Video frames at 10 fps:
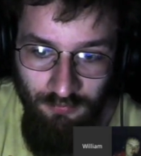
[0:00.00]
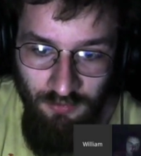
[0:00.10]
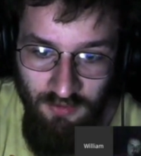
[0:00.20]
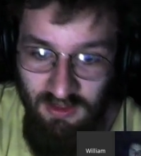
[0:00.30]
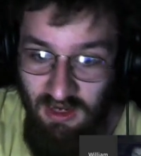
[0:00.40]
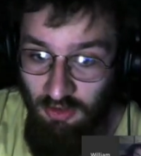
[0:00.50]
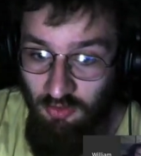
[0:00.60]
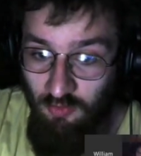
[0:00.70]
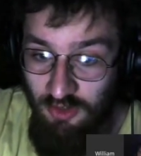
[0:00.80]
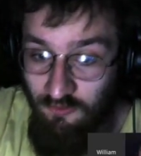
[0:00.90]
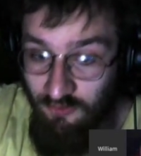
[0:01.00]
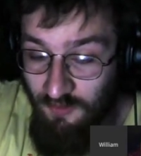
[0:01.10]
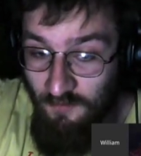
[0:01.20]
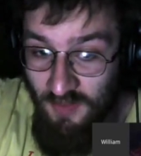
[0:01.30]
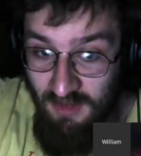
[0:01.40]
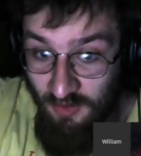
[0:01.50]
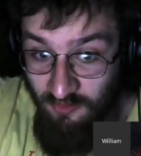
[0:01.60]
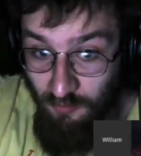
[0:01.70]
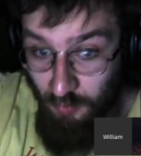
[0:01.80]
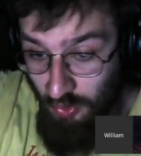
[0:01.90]
Because Alienware used to be a
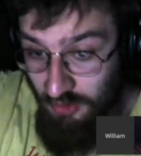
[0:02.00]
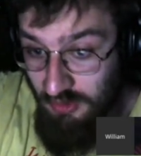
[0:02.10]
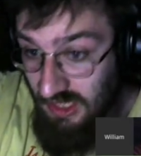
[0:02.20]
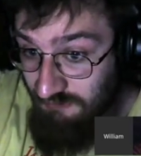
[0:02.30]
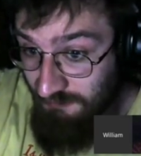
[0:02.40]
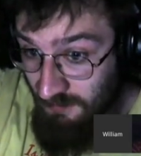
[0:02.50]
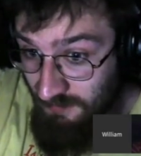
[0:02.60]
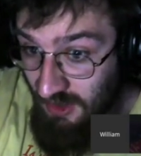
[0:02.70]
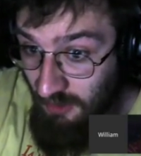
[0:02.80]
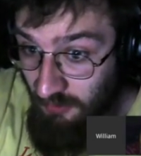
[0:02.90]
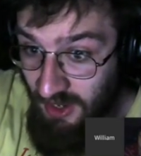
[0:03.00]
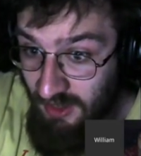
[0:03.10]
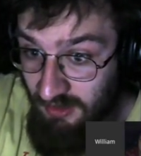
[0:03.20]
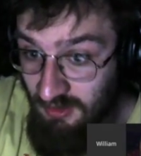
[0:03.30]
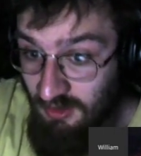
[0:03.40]
bunch of employees from Dell that